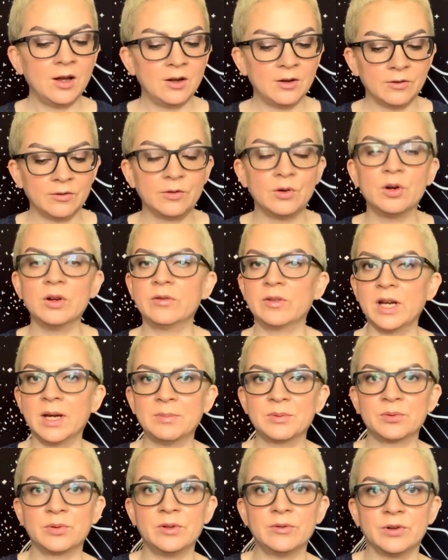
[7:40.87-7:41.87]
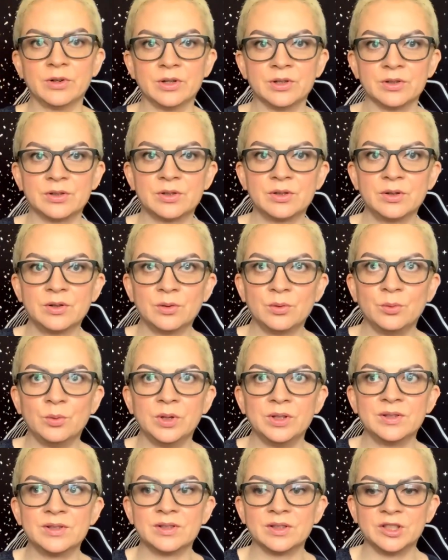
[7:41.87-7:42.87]
Four of Cups reversed
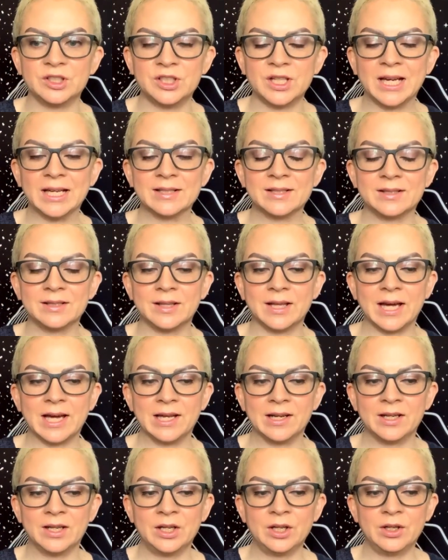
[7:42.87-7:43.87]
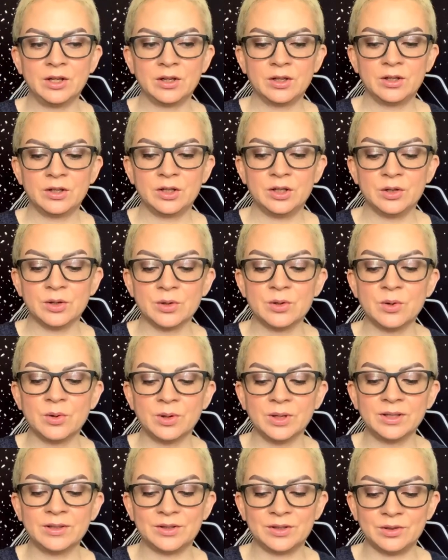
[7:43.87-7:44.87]
would suggest that you're
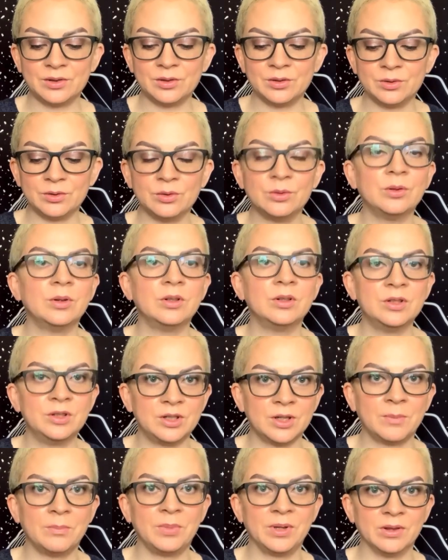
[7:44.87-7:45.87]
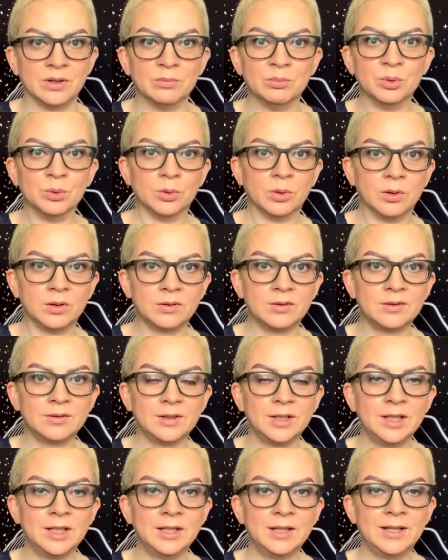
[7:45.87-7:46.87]
going to jump in the pool.
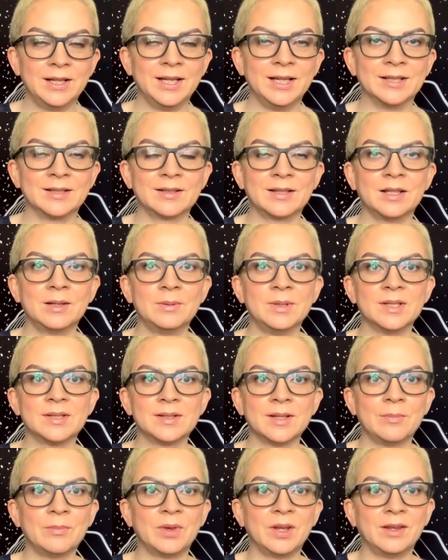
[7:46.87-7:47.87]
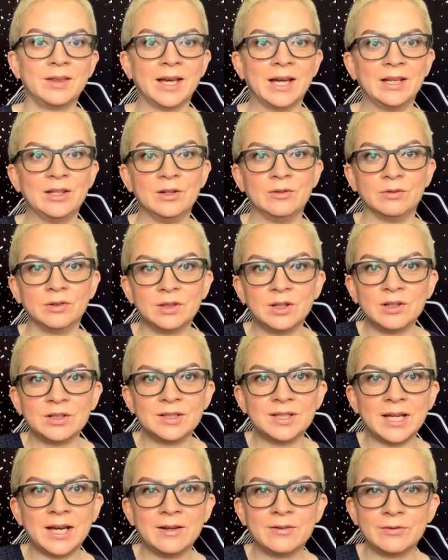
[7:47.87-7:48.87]
It's going to be something that you've looked
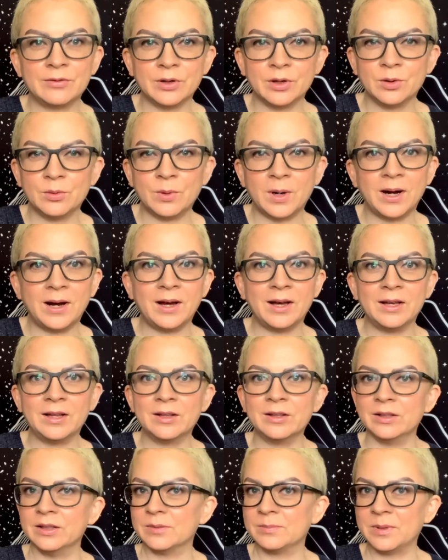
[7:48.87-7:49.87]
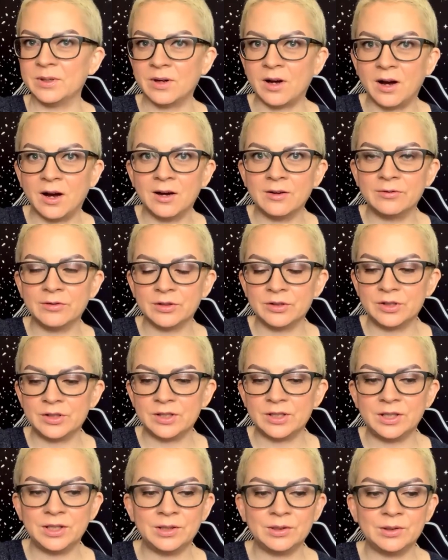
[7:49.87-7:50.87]
at for a while. It's been offered to
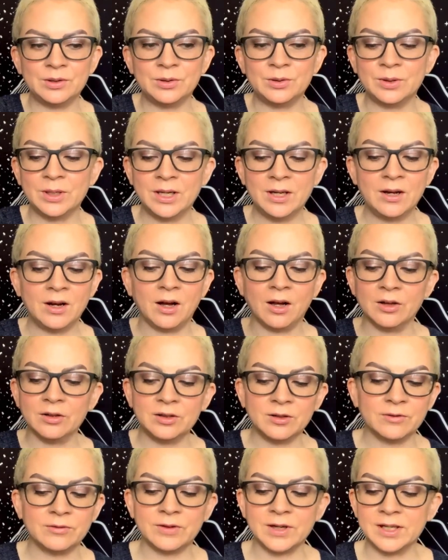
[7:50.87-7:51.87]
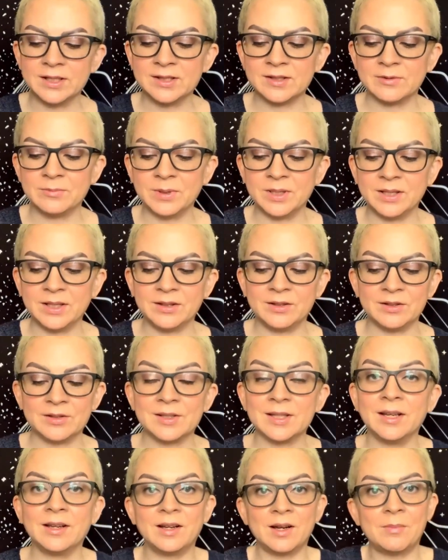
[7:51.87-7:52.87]
you. All your friends have been in there
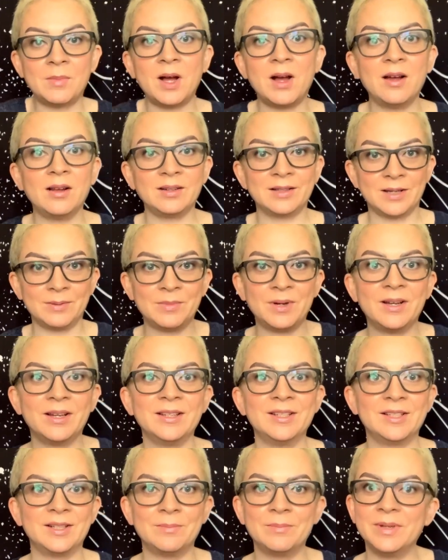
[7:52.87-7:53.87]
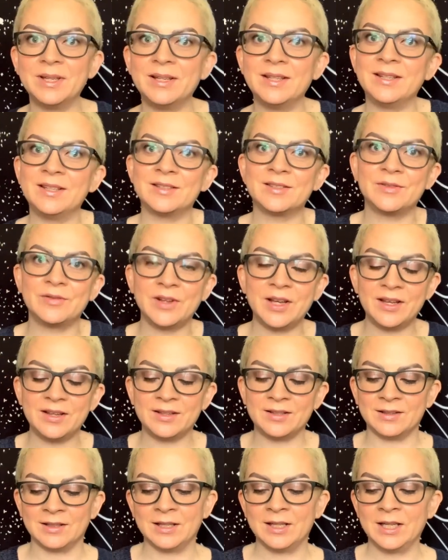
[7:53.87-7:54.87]
saying, come on, come on, jump in. It's fun.